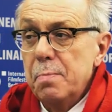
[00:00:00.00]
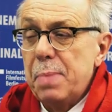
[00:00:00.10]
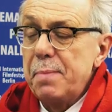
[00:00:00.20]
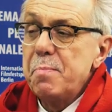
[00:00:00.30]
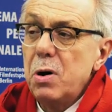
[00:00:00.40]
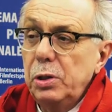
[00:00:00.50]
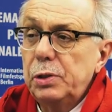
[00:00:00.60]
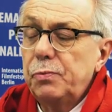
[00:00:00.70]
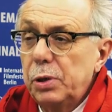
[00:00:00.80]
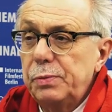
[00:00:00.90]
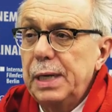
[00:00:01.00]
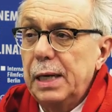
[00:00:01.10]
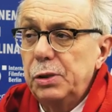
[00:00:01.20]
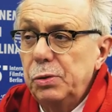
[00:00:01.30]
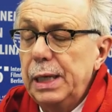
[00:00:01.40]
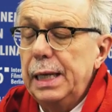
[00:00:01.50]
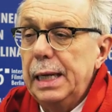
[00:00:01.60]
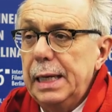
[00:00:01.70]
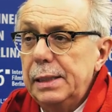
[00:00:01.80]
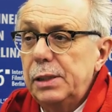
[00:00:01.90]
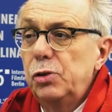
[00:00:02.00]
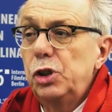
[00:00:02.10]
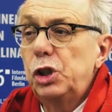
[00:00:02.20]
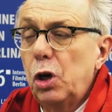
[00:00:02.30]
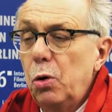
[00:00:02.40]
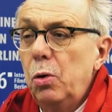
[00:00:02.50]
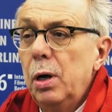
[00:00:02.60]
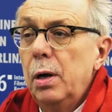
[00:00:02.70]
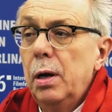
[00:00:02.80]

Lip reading: But most what we are doing is to show